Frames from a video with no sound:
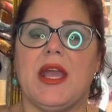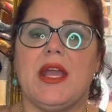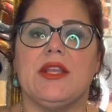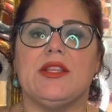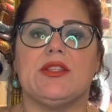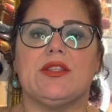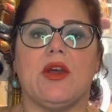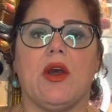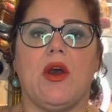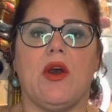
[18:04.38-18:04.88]

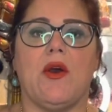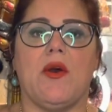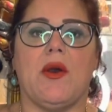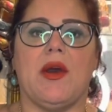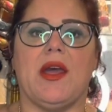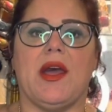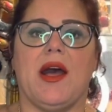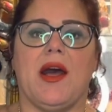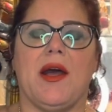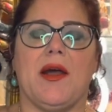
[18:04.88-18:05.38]
So
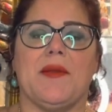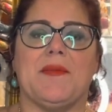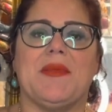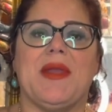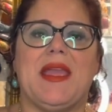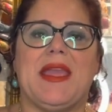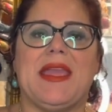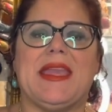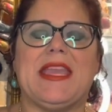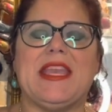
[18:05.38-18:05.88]

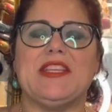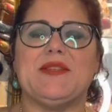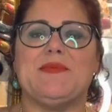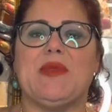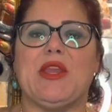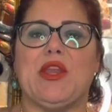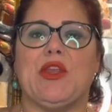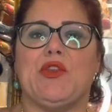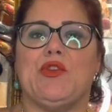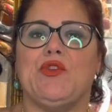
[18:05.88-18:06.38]
it gives
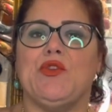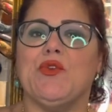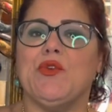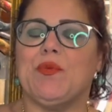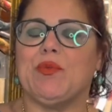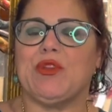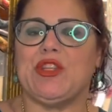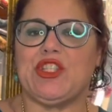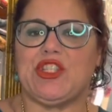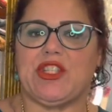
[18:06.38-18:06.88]
me a new
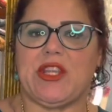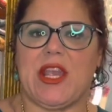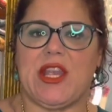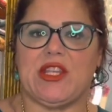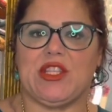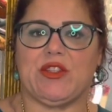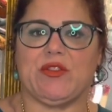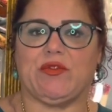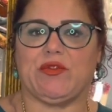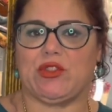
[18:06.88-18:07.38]

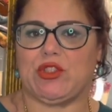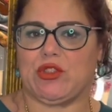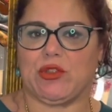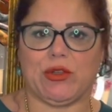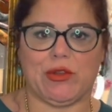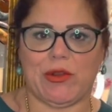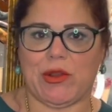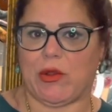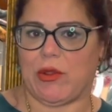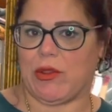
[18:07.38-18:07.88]
appreciation for
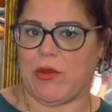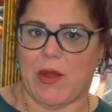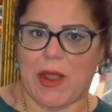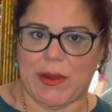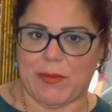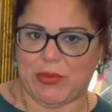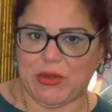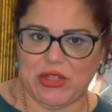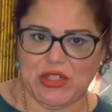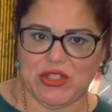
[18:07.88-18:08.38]
jewelry, although I
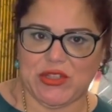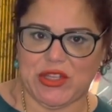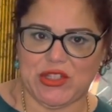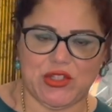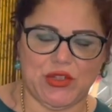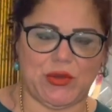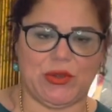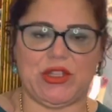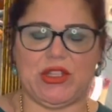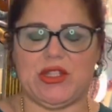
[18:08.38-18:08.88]
appreciate
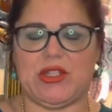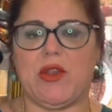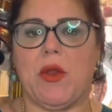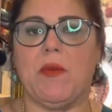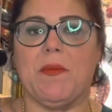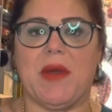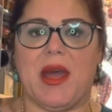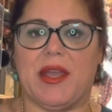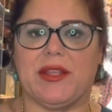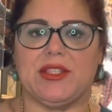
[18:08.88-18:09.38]
jewelry so
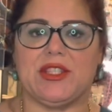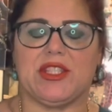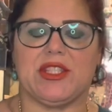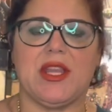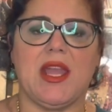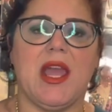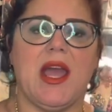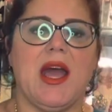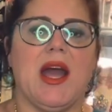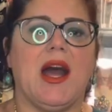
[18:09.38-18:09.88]
much.
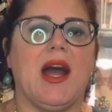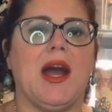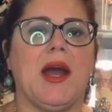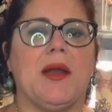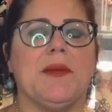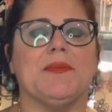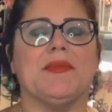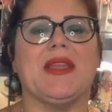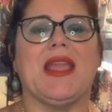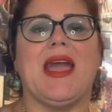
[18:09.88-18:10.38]

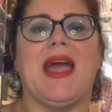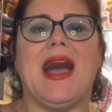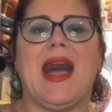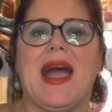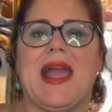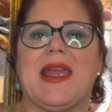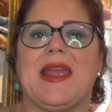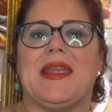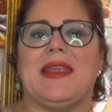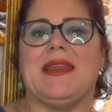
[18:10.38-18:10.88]

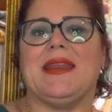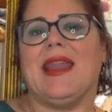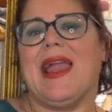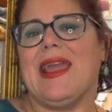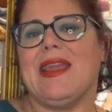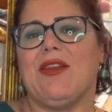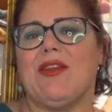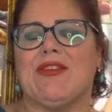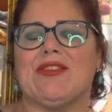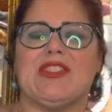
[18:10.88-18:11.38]
I
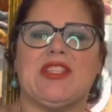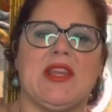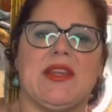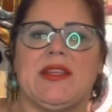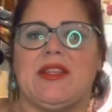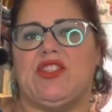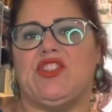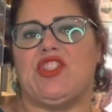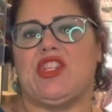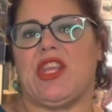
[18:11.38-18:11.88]
like her
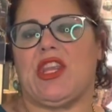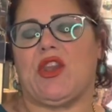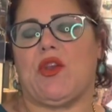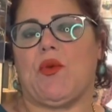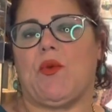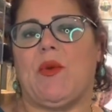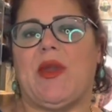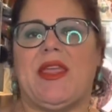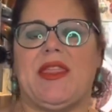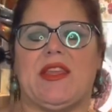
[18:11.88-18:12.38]
tongue-in-cheek
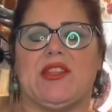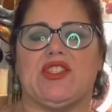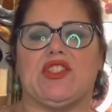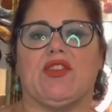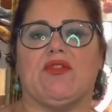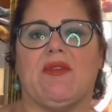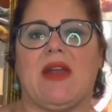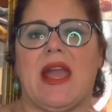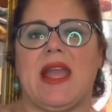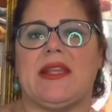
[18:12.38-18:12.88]
way that
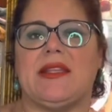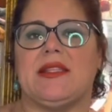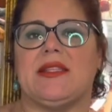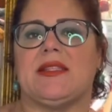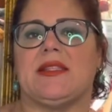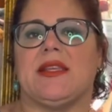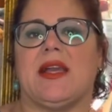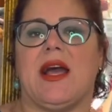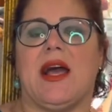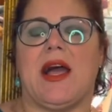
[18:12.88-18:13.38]
she
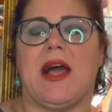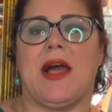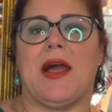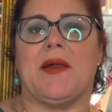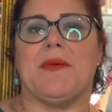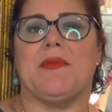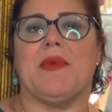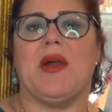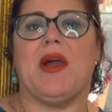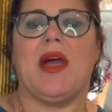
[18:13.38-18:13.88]
writes,
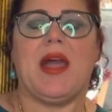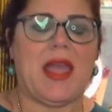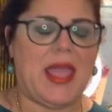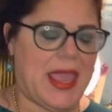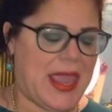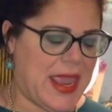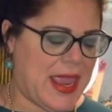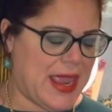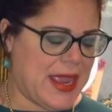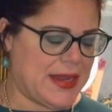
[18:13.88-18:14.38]
and
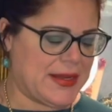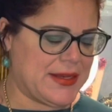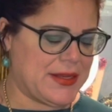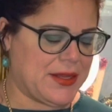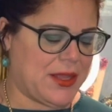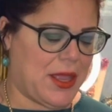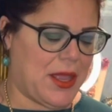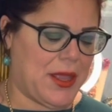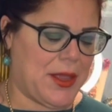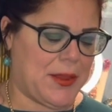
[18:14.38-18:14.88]

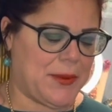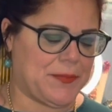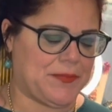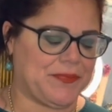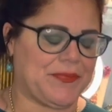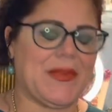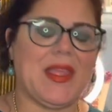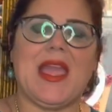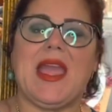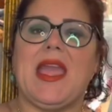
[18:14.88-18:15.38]

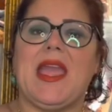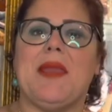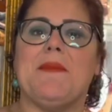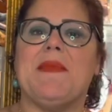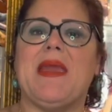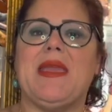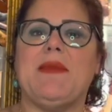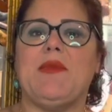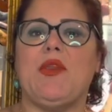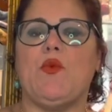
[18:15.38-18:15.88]
it
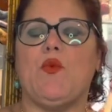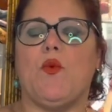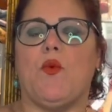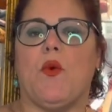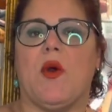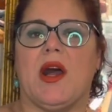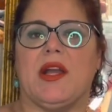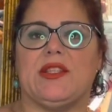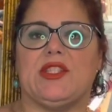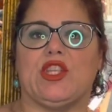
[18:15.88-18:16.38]
made me
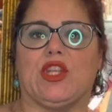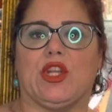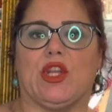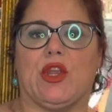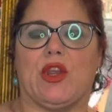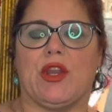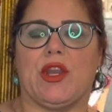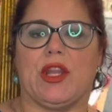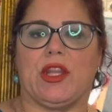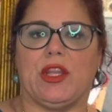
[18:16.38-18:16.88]
want to
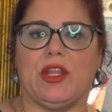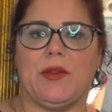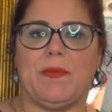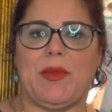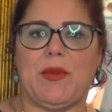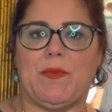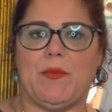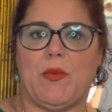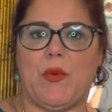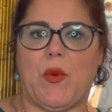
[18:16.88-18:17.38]
learn a little
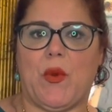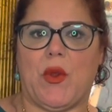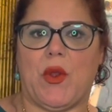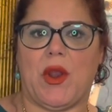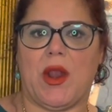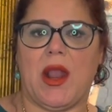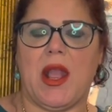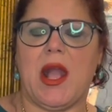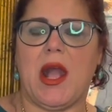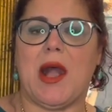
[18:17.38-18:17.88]
bit
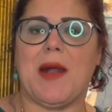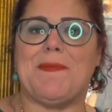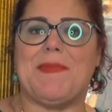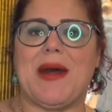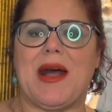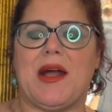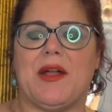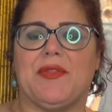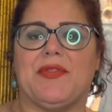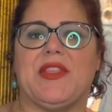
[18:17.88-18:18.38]
more
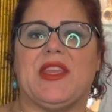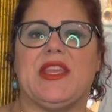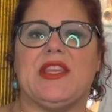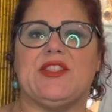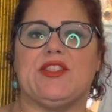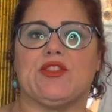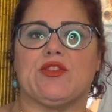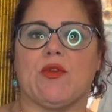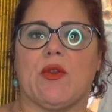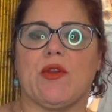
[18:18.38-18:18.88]
about the
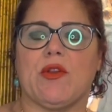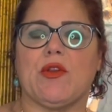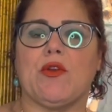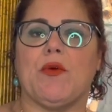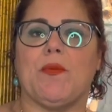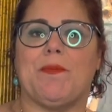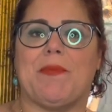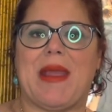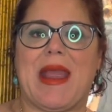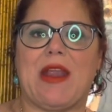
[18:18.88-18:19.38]

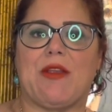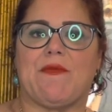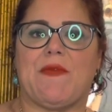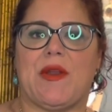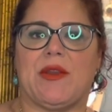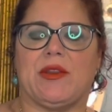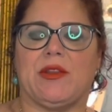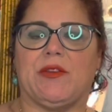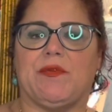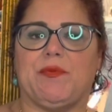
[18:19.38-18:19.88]
historical
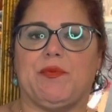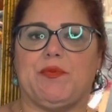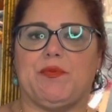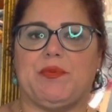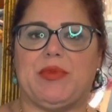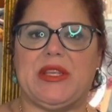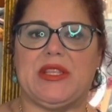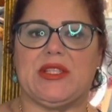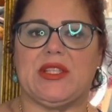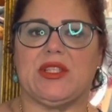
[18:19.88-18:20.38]
background of
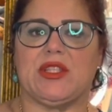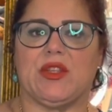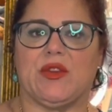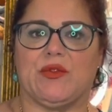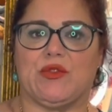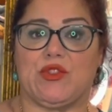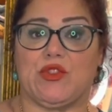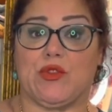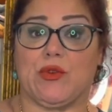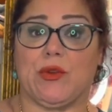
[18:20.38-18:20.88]
pieces
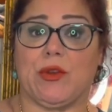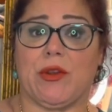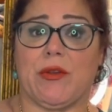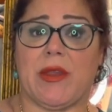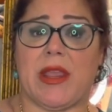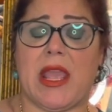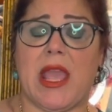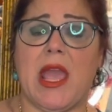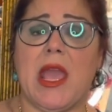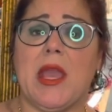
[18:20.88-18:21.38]
of
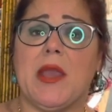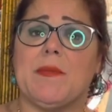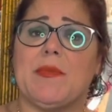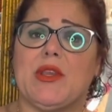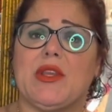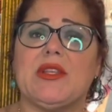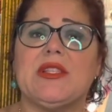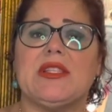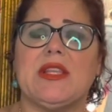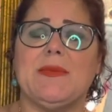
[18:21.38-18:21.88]
jewelry,
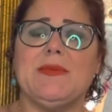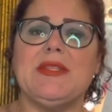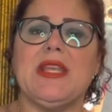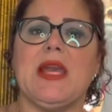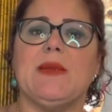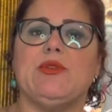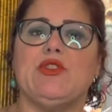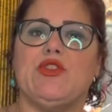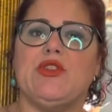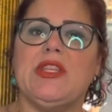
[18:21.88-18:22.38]
because
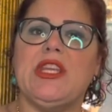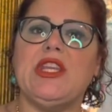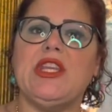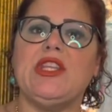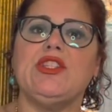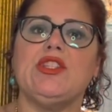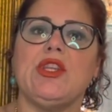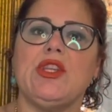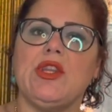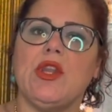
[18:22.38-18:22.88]
sometimes you need
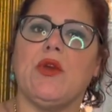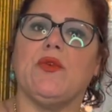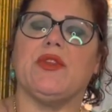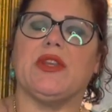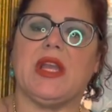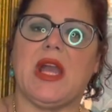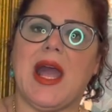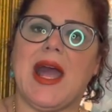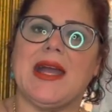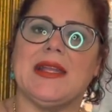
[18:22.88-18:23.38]
to know the
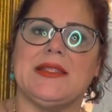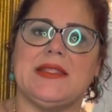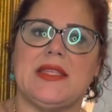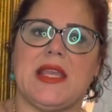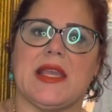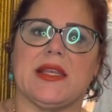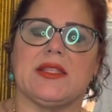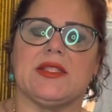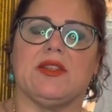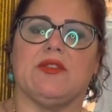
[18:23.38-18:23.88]

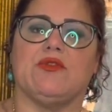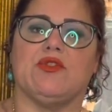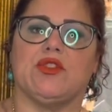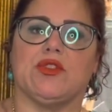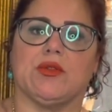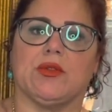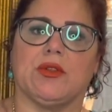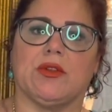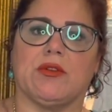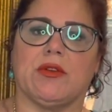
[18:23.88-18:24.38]
context of
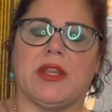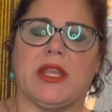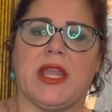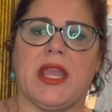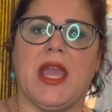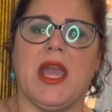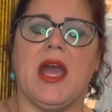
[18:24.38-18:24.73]
jewelry